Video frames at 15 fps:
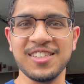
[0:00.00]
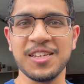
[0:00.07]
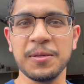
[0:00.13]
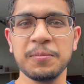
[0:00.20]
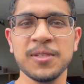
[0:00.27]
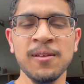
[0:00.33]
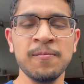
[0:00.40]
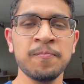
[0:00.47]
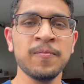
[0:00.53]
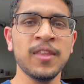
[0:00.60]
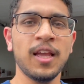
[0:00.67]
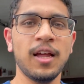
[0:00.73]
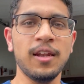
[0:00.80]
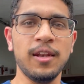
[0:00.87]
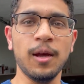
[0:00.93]
tips,
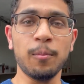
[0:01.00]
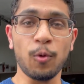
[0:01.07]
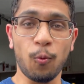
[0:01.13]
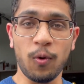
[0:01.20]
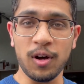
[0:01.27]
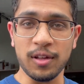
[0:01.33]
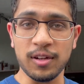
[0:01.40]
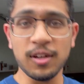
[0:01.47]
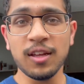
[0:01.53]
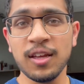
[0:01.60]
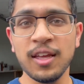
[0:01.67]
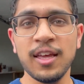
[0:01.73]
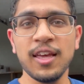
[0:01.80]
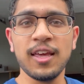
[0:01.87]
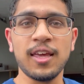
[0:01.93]
number 1
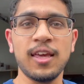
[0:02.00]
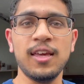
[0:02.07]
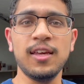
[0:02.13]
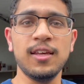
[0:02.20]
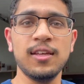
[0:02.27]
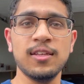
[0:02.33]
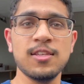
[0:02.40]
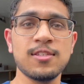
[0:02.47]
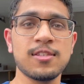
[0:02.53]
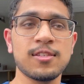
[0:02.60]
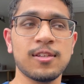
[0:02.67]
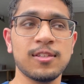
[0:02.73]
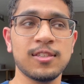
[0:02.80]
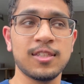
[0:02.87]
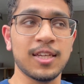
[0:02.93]
is
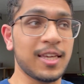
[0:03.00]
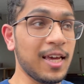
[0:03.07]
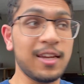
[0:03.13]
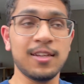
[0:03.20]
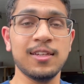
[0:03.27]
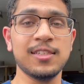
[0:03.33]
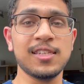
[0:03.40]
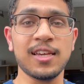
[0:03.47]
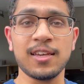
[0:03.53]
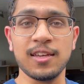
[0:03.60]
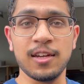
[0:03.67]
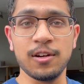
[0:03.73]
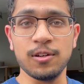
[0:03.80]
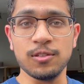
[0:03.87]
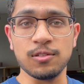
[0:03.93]
to get into second
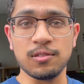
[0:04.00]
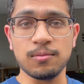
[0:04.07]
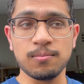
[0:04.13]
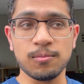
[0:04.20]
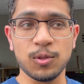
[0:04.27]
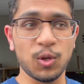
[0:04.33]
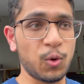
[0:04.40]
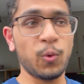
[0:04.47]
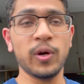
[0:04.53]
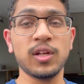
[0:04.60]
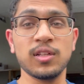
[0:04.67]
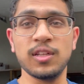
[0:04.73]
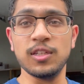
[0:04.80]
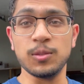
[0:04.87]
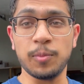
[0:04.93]
gear as
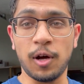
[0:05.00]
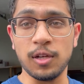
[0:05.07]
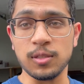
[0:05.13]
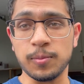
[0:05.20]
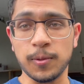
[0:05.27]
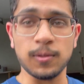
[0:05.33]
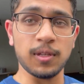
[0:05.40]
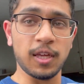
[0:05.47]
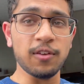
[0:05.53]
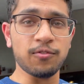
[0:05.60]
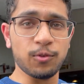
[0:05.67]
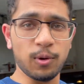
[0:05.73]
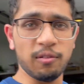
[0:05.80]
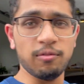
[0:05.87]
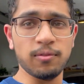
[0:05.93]
quickly as possible if
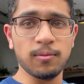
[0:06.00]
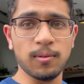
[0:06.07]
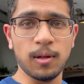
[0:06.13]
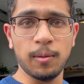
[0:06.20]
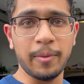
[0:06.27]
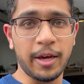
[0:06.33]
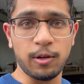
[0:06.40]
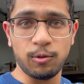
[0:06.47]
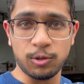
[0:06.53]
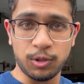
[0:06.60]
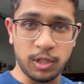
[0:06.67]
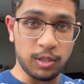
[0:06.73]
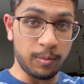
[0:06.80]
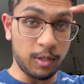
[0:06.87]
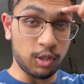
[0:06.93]
you have a manual
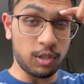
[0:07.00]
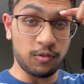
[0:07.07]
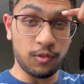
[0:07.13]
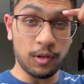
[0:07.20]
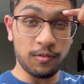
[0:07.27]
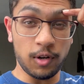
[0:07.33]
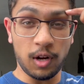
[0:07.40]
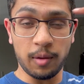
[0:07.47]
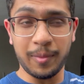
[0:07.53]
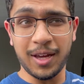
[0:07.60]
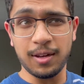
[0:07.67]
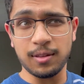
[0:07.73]
transmission. If you have an automatic,